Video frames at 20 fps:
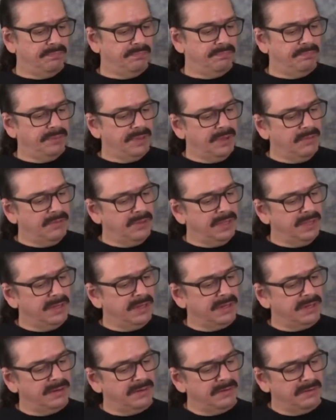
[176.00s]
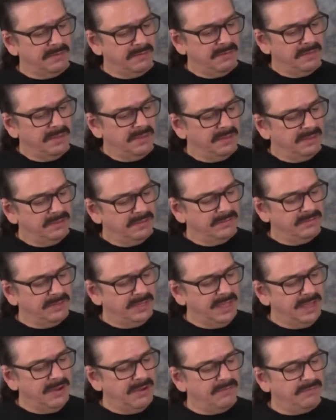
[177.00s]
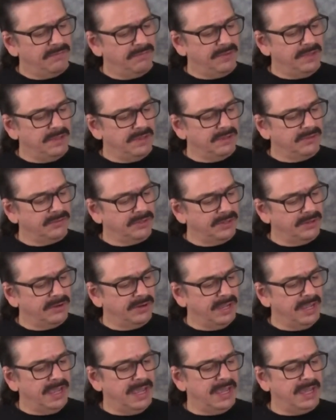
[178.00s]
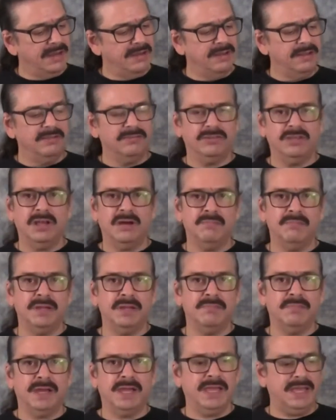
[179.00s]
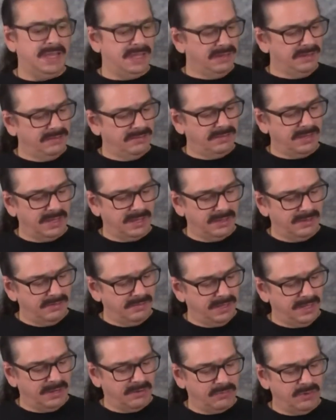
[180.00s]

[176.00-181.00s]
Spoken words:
play with it, and see how it feels on your hand. See how big my hand is? I can like